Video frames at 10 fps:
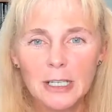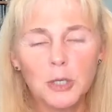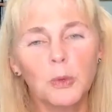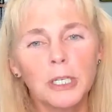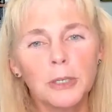
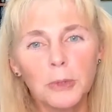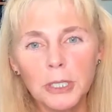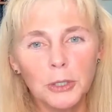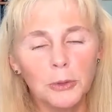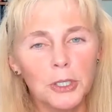So what you will
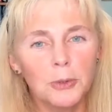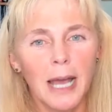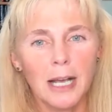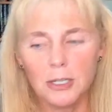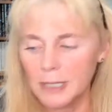do is you would
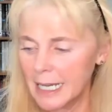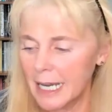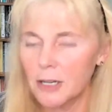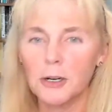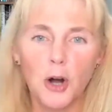actually
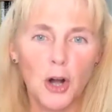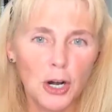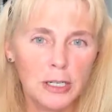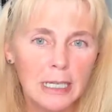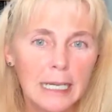take your
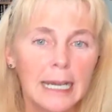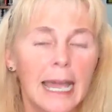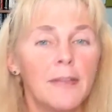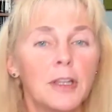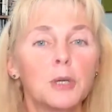cards,
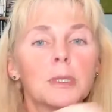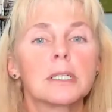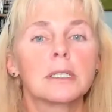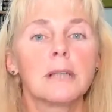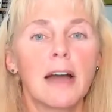and then you would
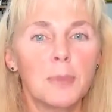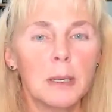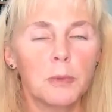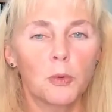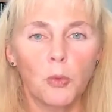still have
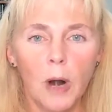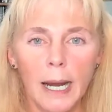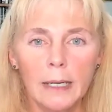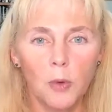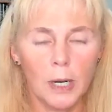people
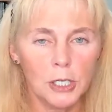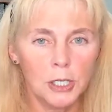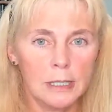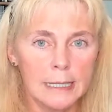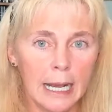write
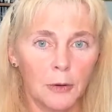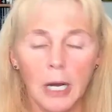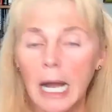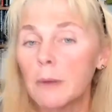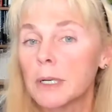questions down.
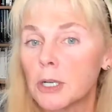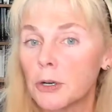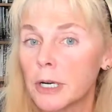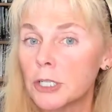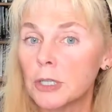I would
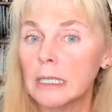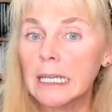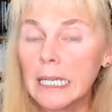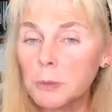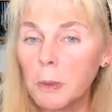encourage that
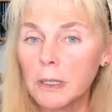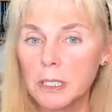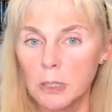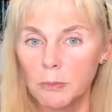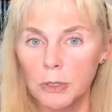each
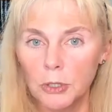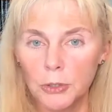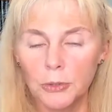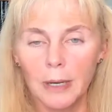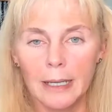participant
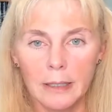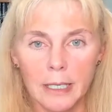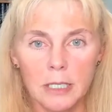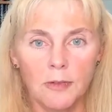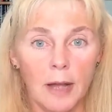do at
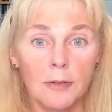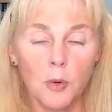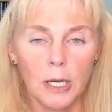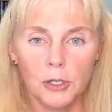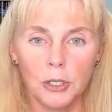least 5
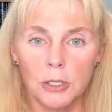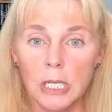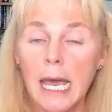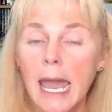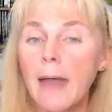questions.
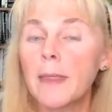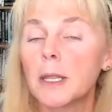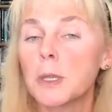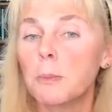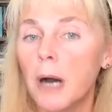And then
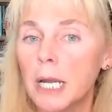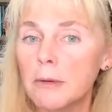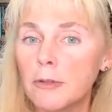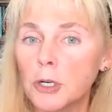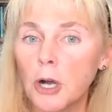at the
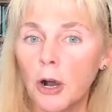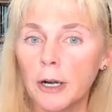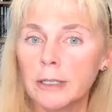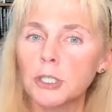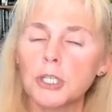bottom of your
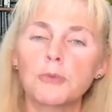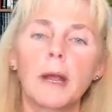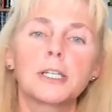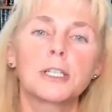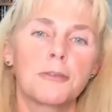card, just
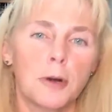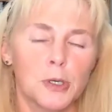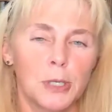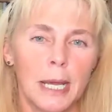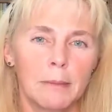write your
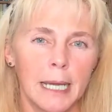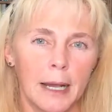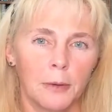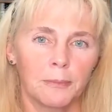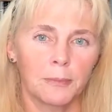first name
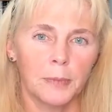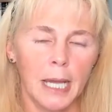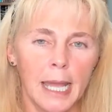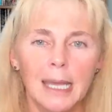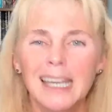down.
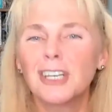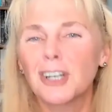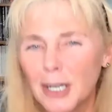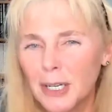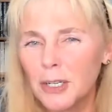Okay, you're
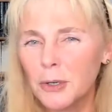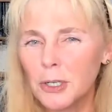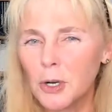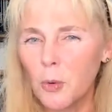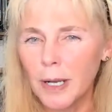going to know
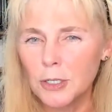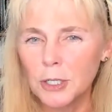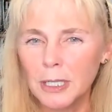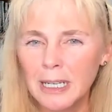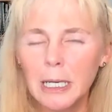your
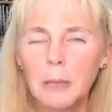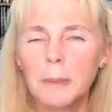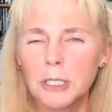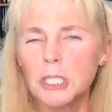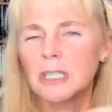question,
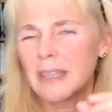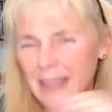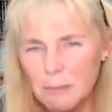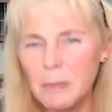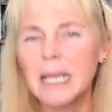but just
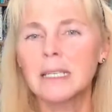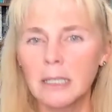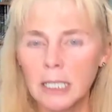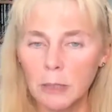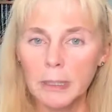it makes it
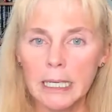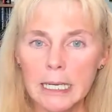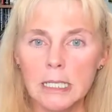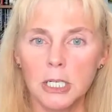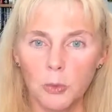a little bit
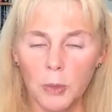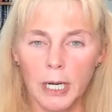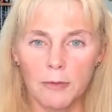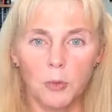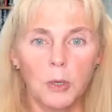easier
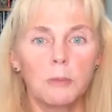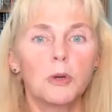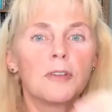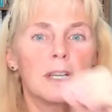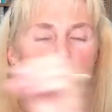whenever we
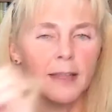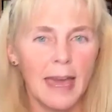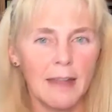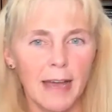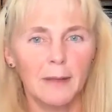move into
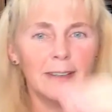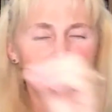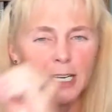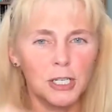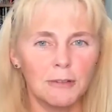that
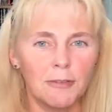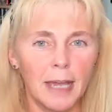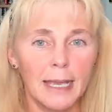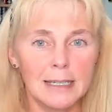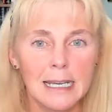validation
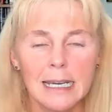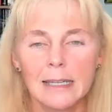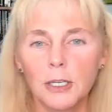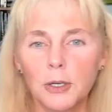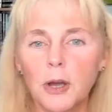phase,
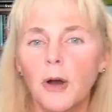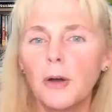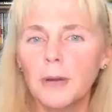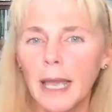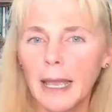that you go,
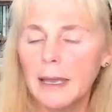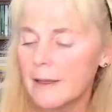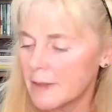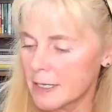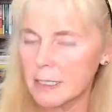okay,
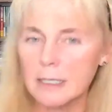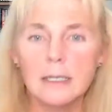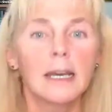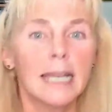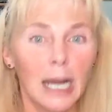this
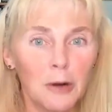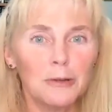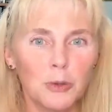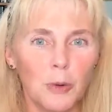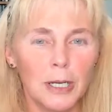is
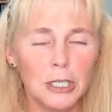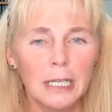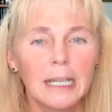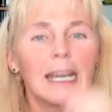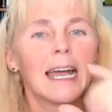Carol's
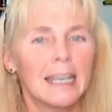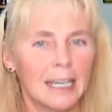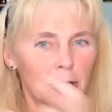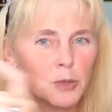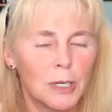question, and
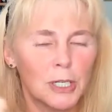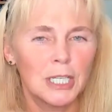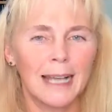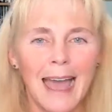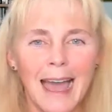here's what
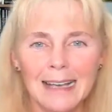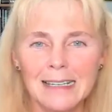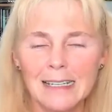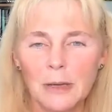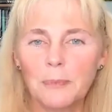she
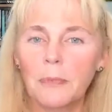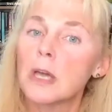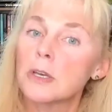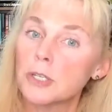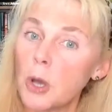asked.
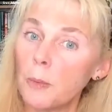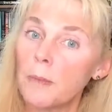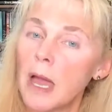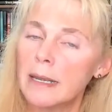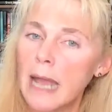So
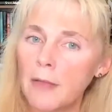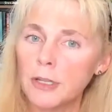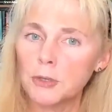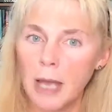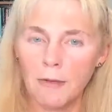now
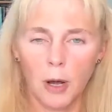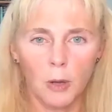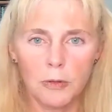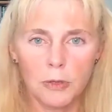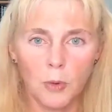that you have all
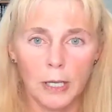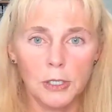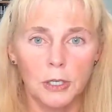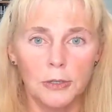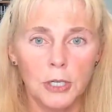of those
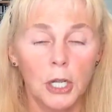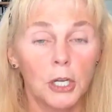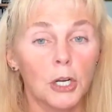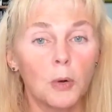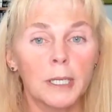questions,
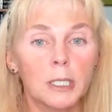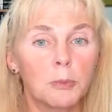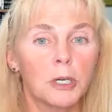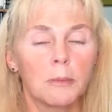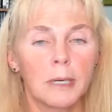you're going to
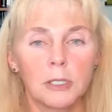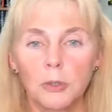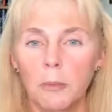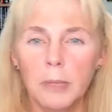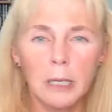put them
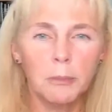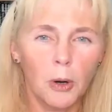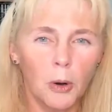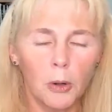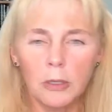into a big
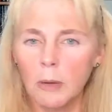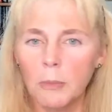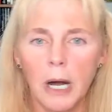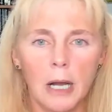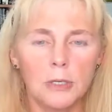bowl or a
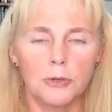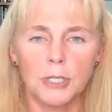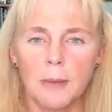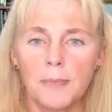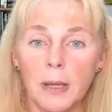box or
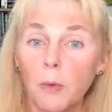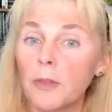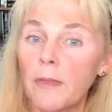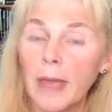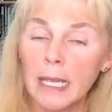something where
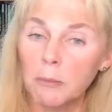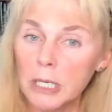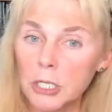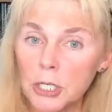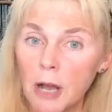that they can
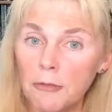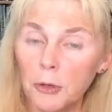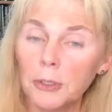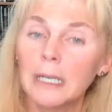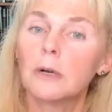be
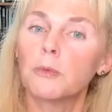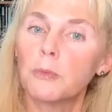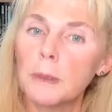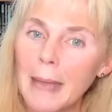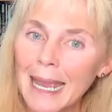shuffled,
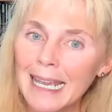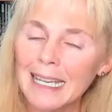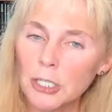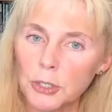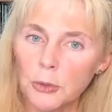for
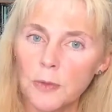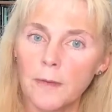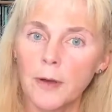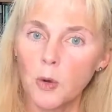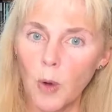making sure
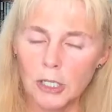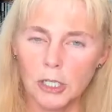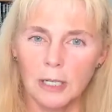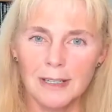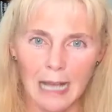that the
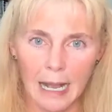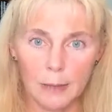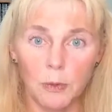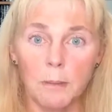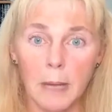question
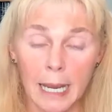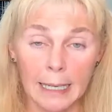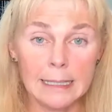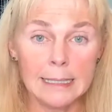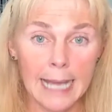side
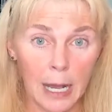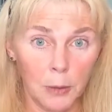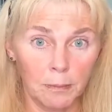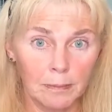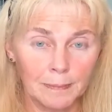remains
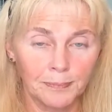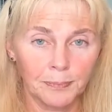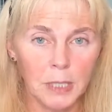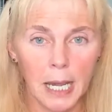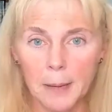down.
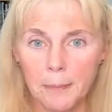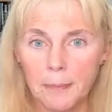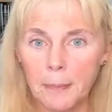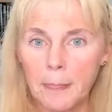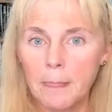Okay.
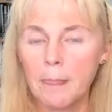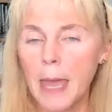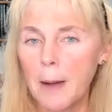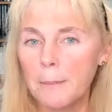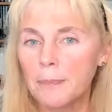
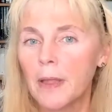Now